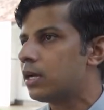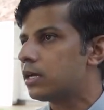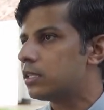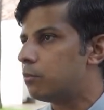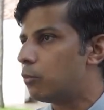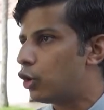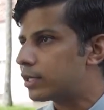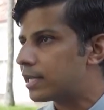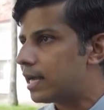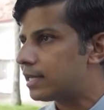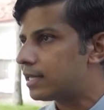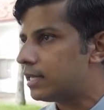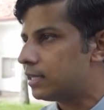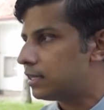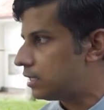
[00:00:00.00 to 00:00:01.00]
The
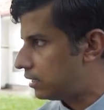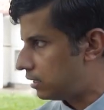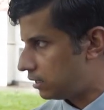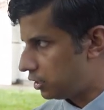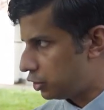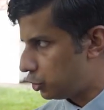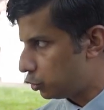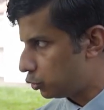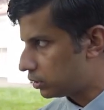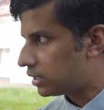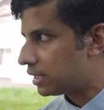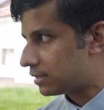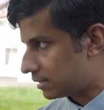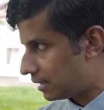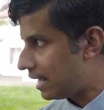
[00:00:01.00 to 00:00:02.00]
mortality in the youth
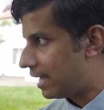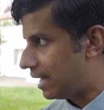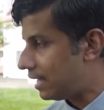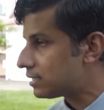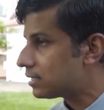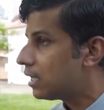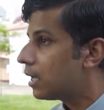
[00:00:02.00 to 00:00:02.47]
is less,